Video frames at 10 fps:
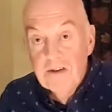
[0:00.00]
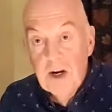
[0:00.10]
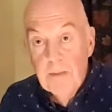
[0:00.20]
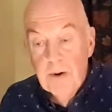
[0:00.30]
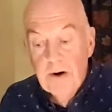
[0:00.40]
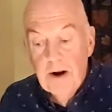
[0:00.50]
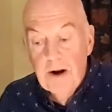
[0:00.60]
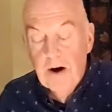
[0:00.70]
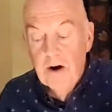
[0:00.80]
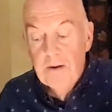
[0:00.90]
Apron,
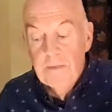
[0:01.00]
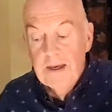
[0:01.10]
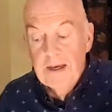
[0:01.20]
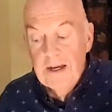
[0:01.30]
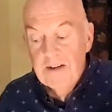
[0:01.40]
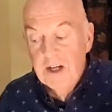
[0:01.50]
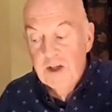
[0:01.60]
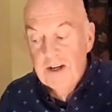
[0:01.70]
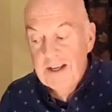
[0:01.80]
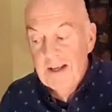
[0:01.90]
or it's
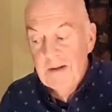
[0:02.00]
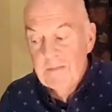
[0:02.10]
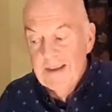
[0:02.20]
actually